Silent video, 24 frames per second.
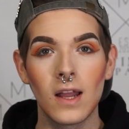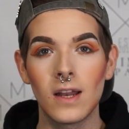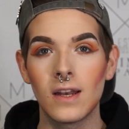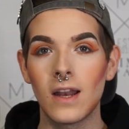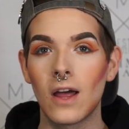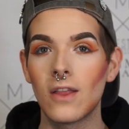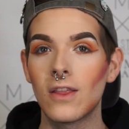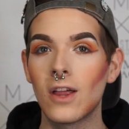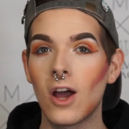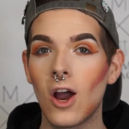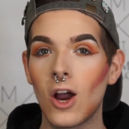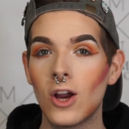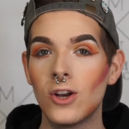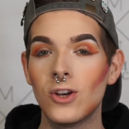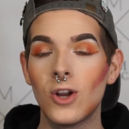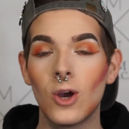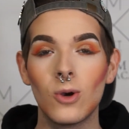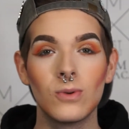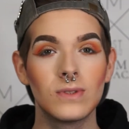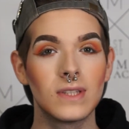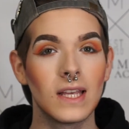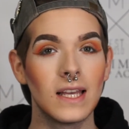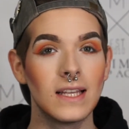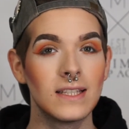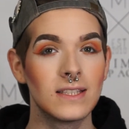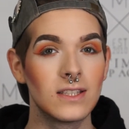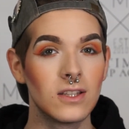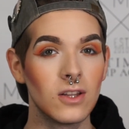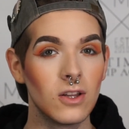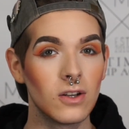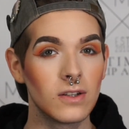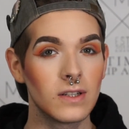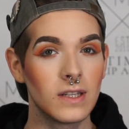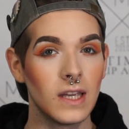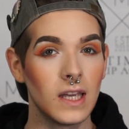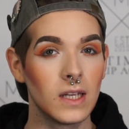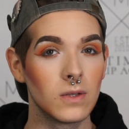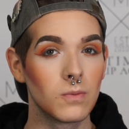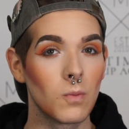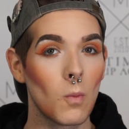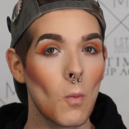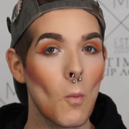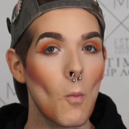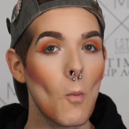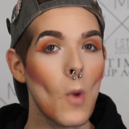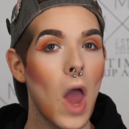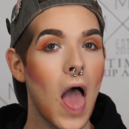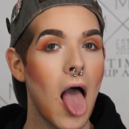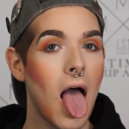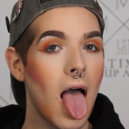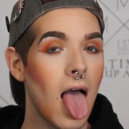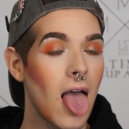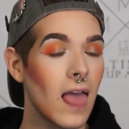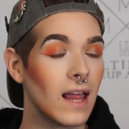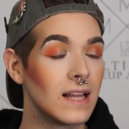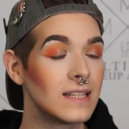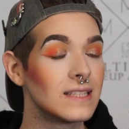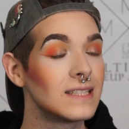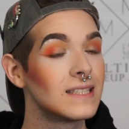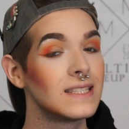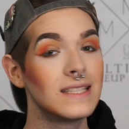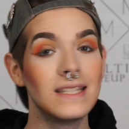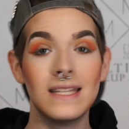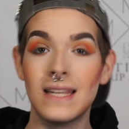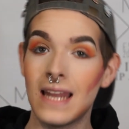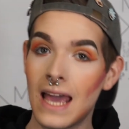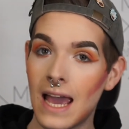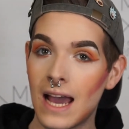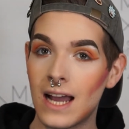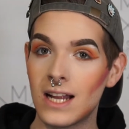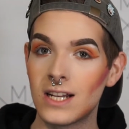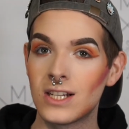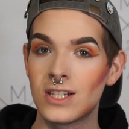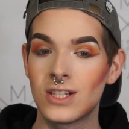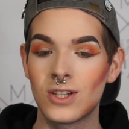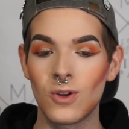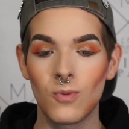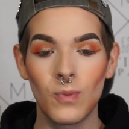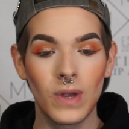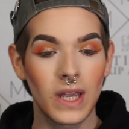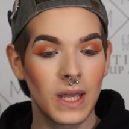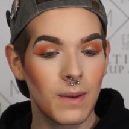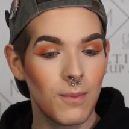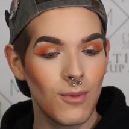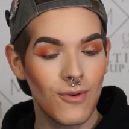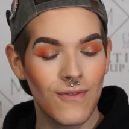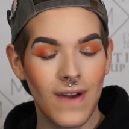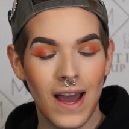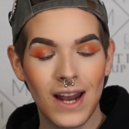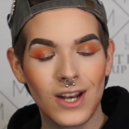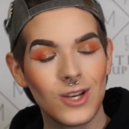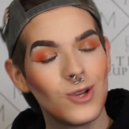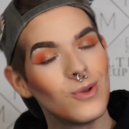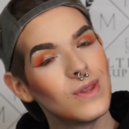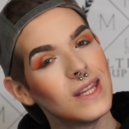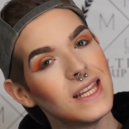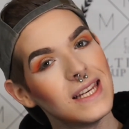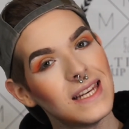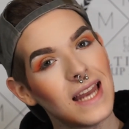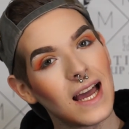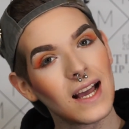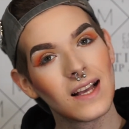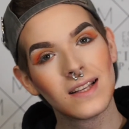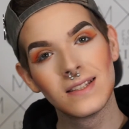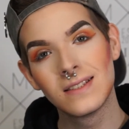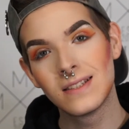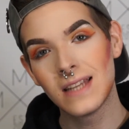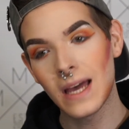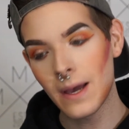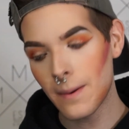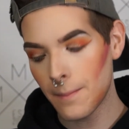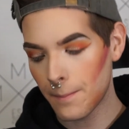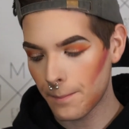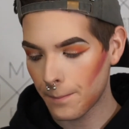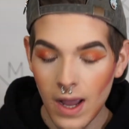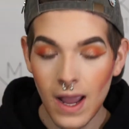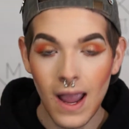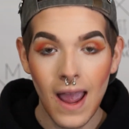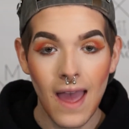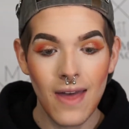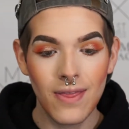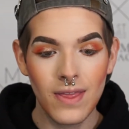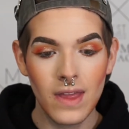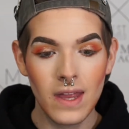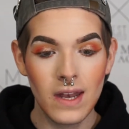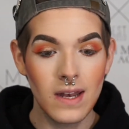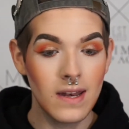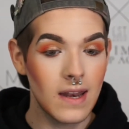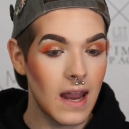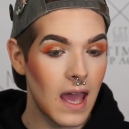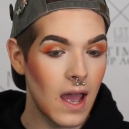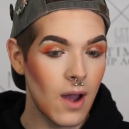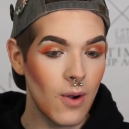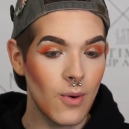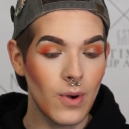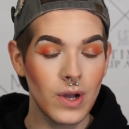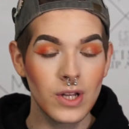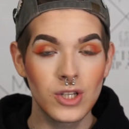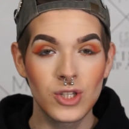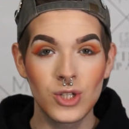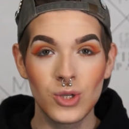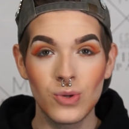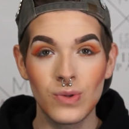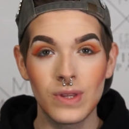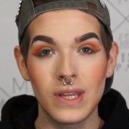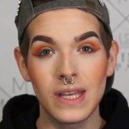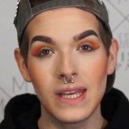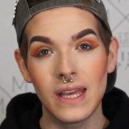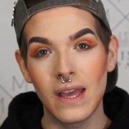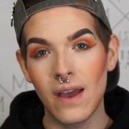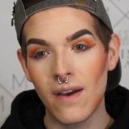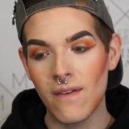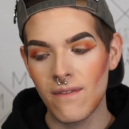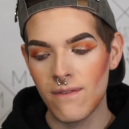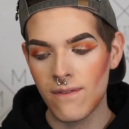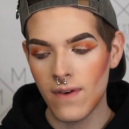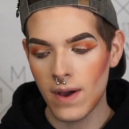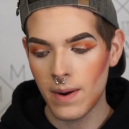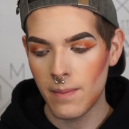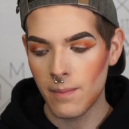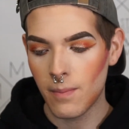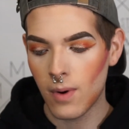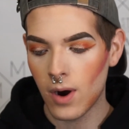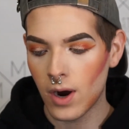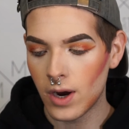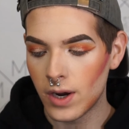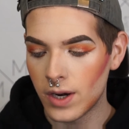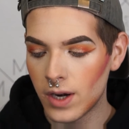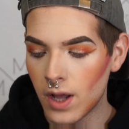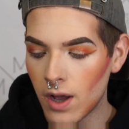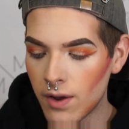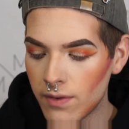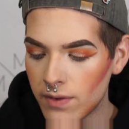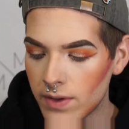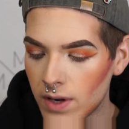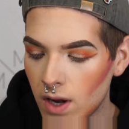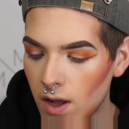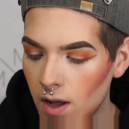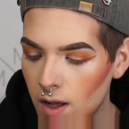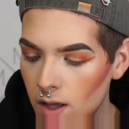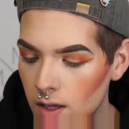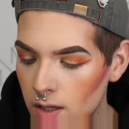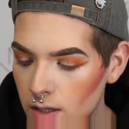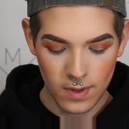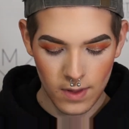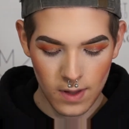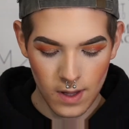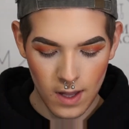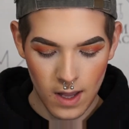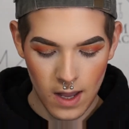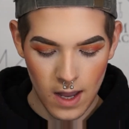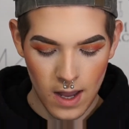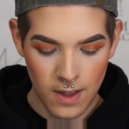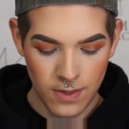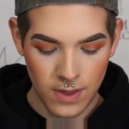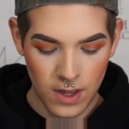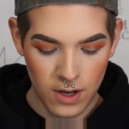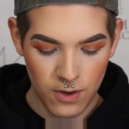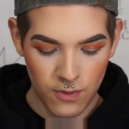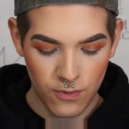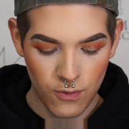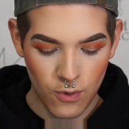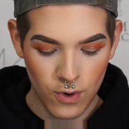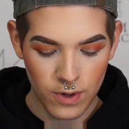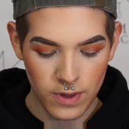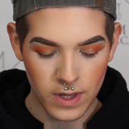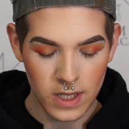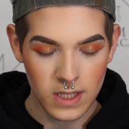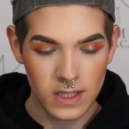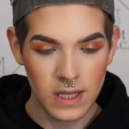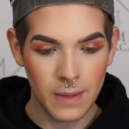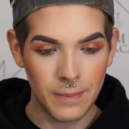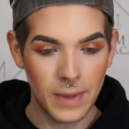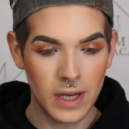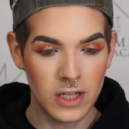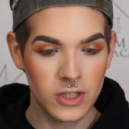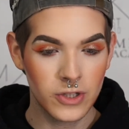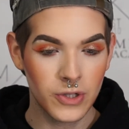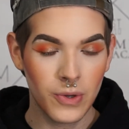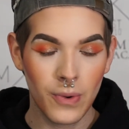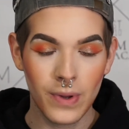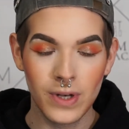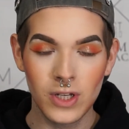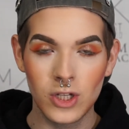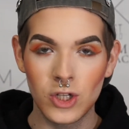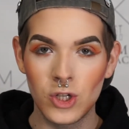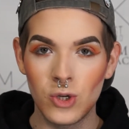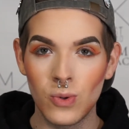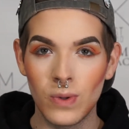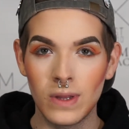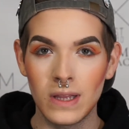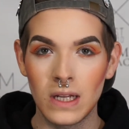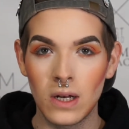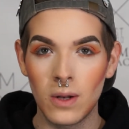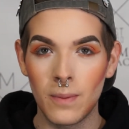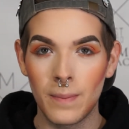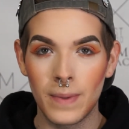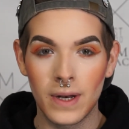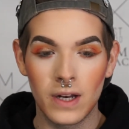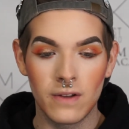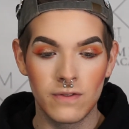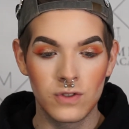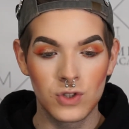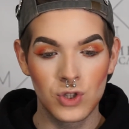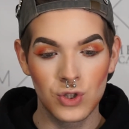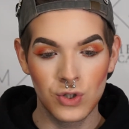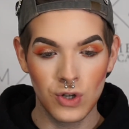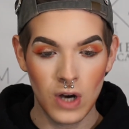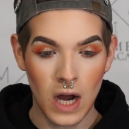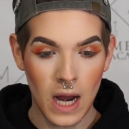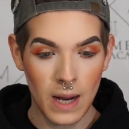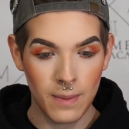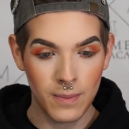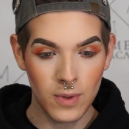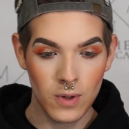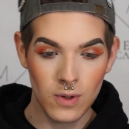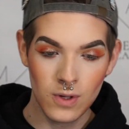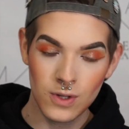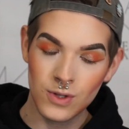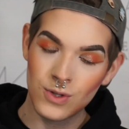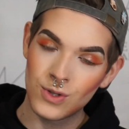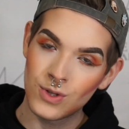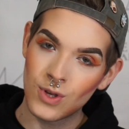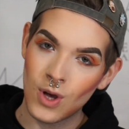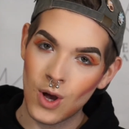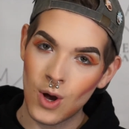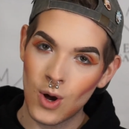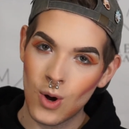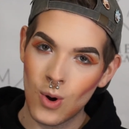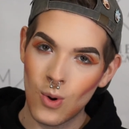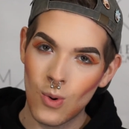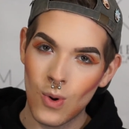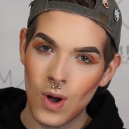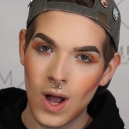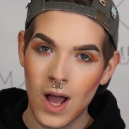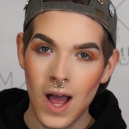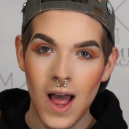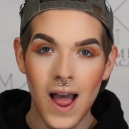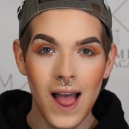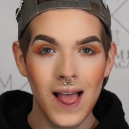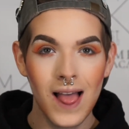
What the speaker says: Now that our nose is looking snatched, we can move on to the next step. Okay, and then now to the fun part of it all. And then for this, I'm actually going to do a little bit of tribal, so